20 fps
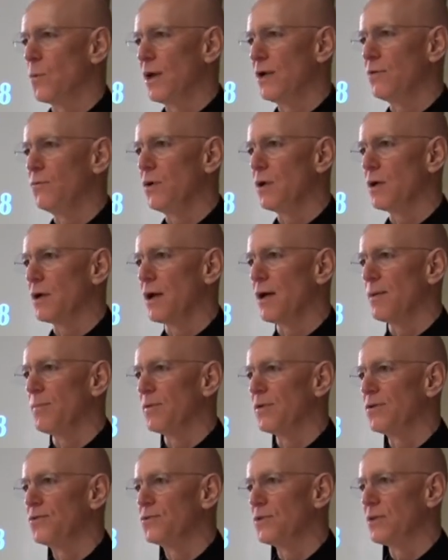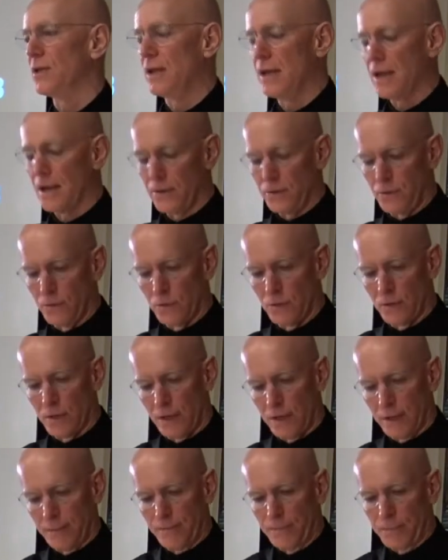what have we accomplished, and then how do you
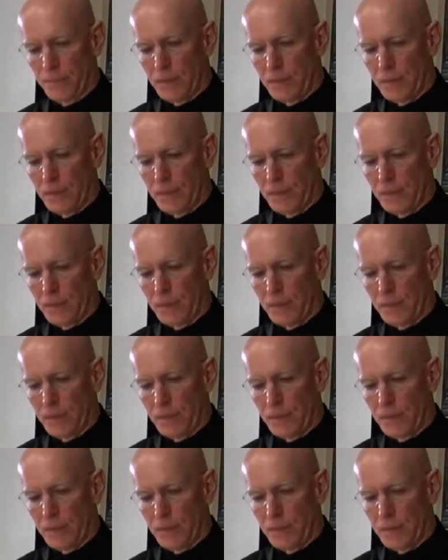look at it?